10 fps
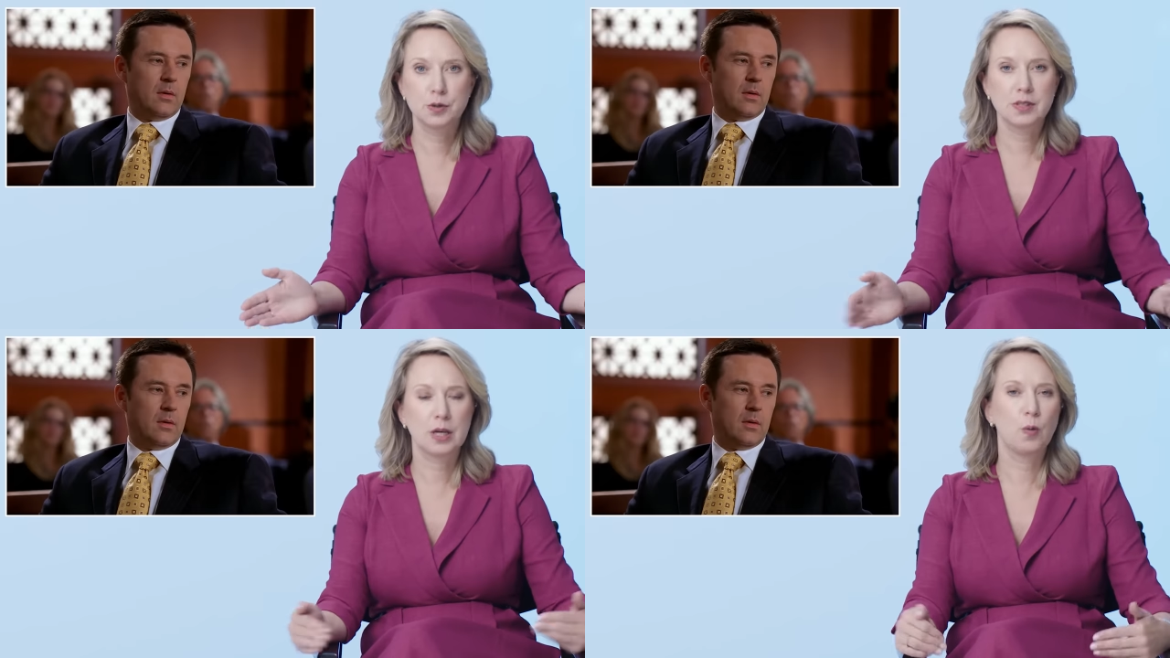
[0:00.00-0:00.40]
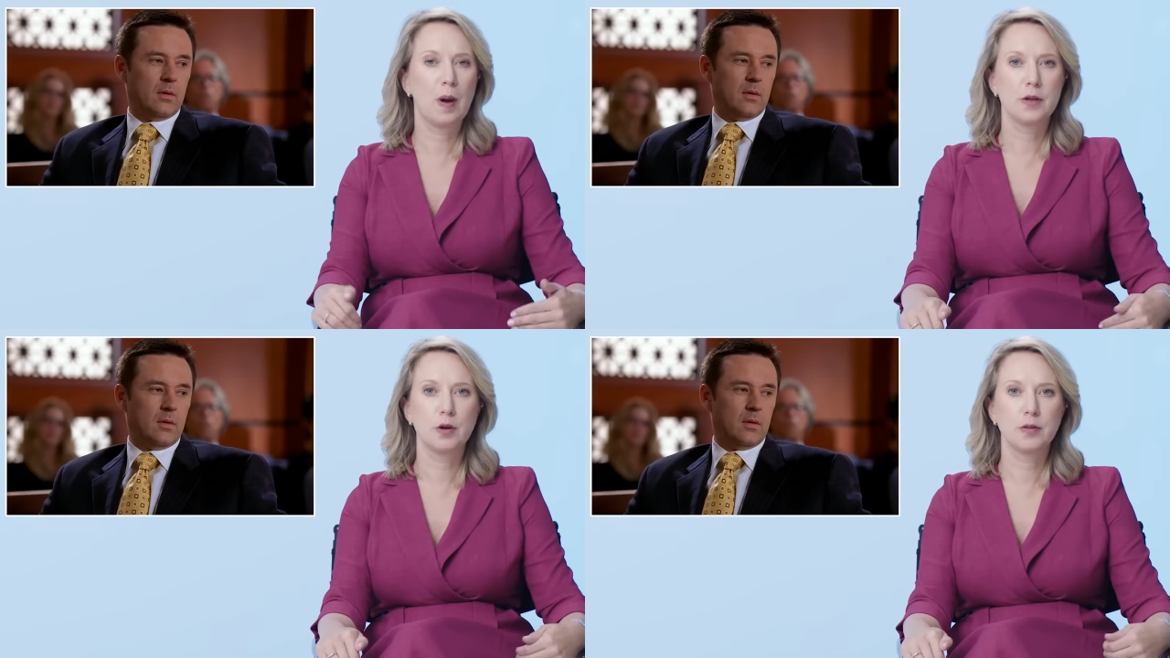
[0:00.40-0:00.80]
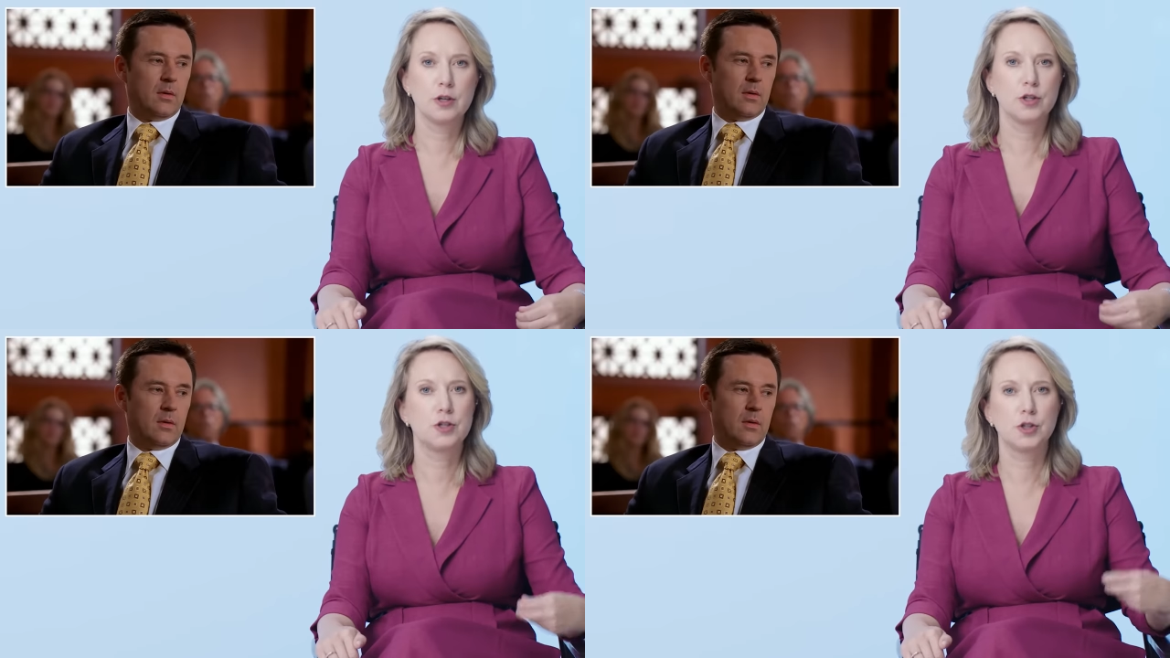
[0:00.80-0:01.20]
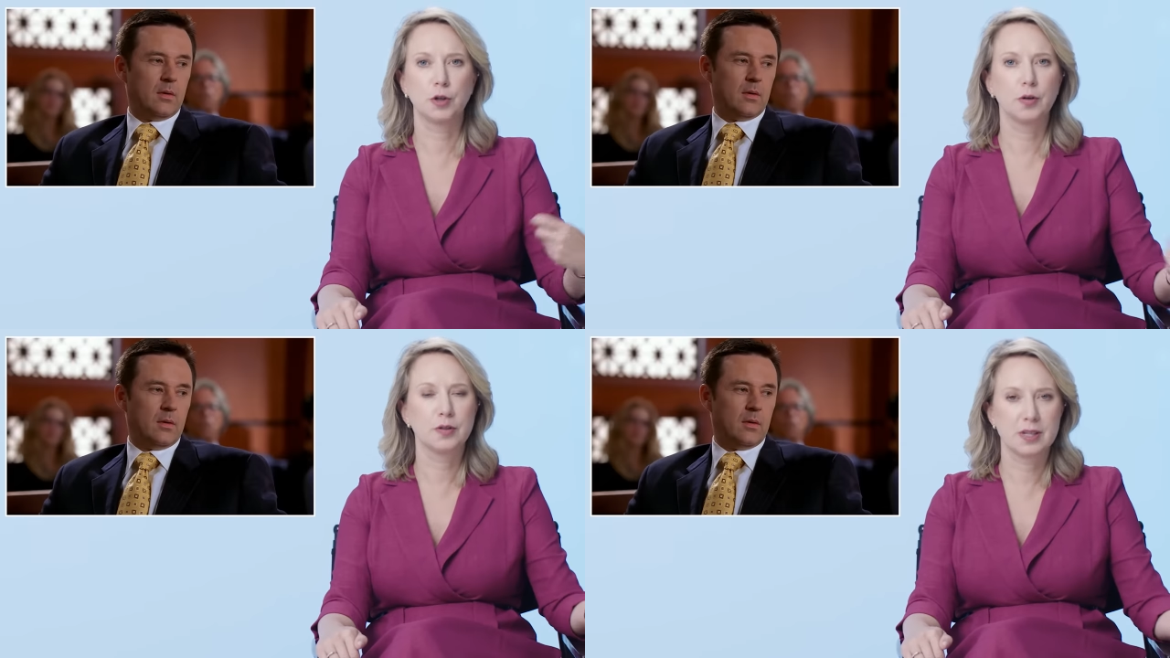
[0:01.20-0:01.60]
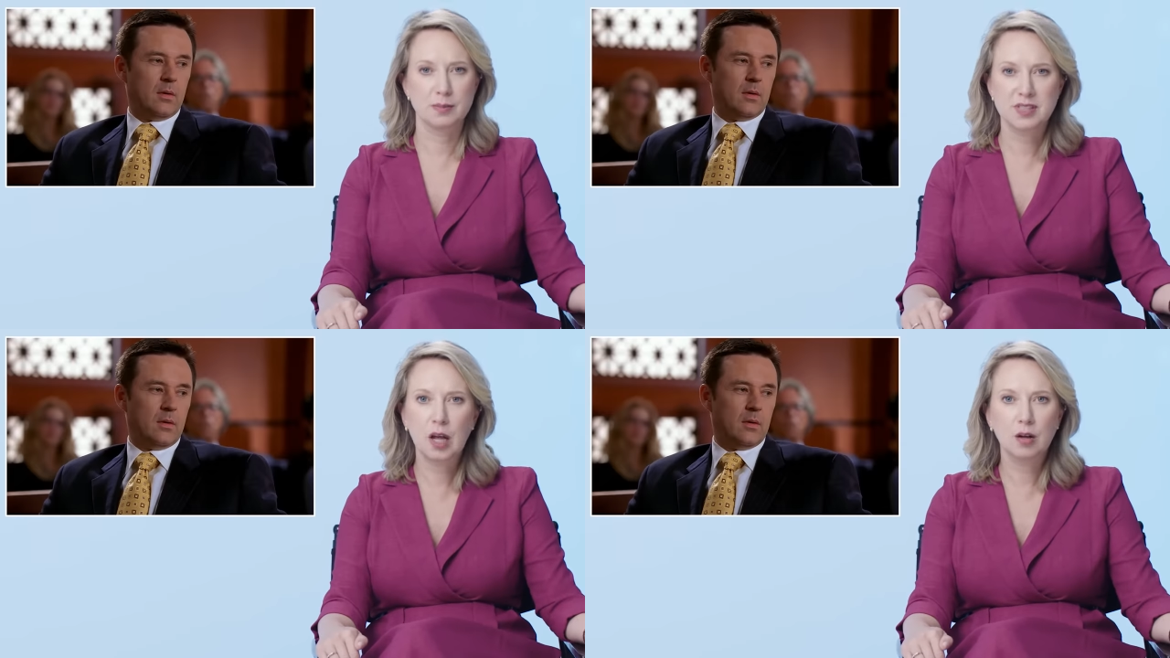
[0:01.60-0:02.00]
Speaker 1: like whether the jurors
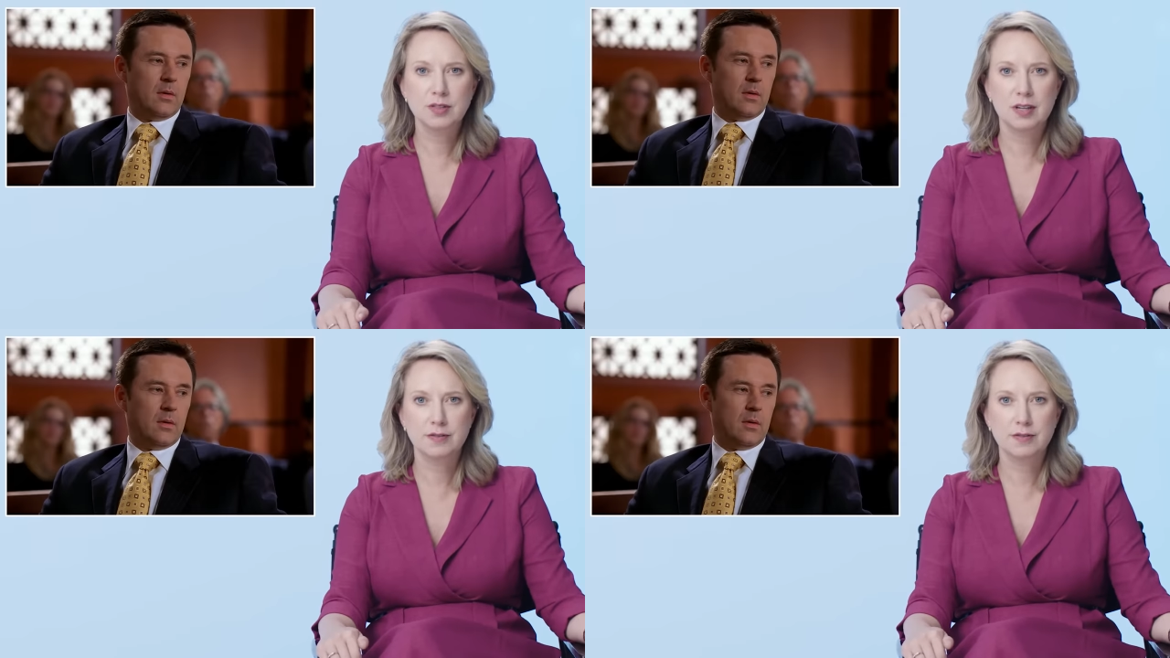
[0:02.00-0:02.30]
themselves have